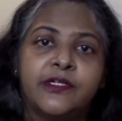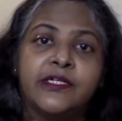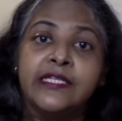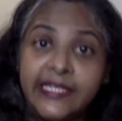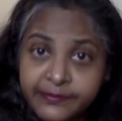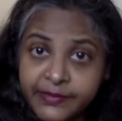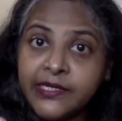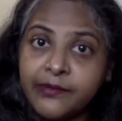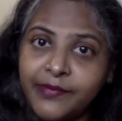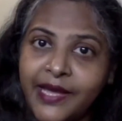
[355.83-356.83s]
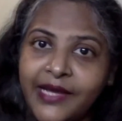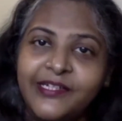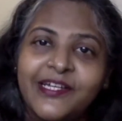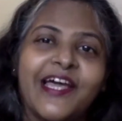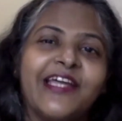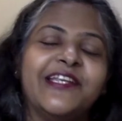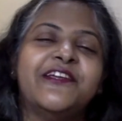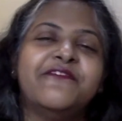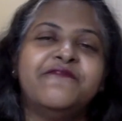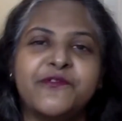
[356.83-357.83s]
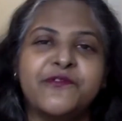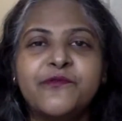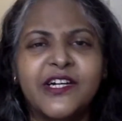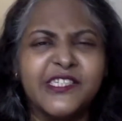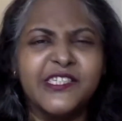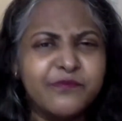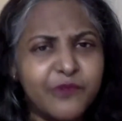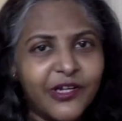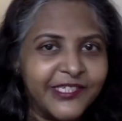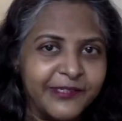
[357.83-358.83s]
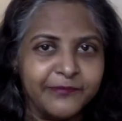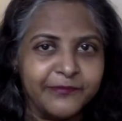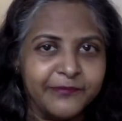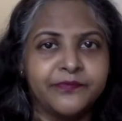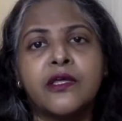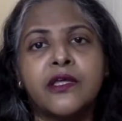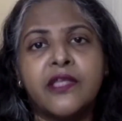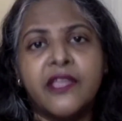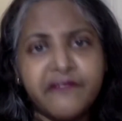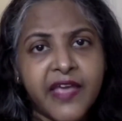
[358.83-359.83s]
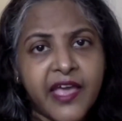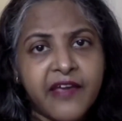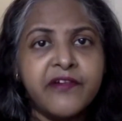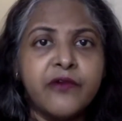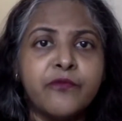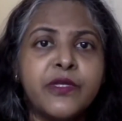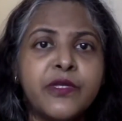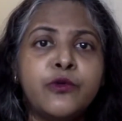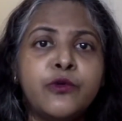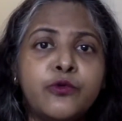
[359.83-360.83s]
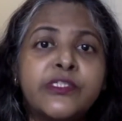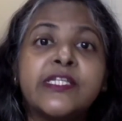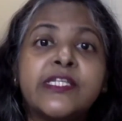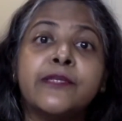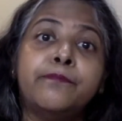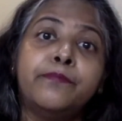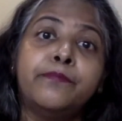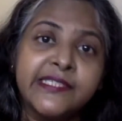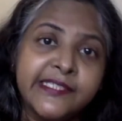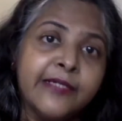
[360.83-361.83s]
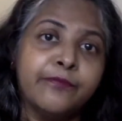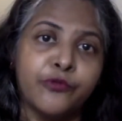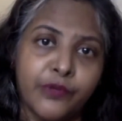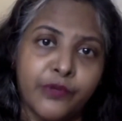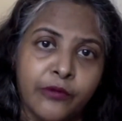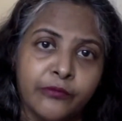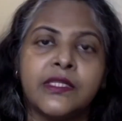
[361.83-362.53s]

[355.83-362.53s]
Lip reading: let me come back and give you a small tip. If ever we use the personal pronoun,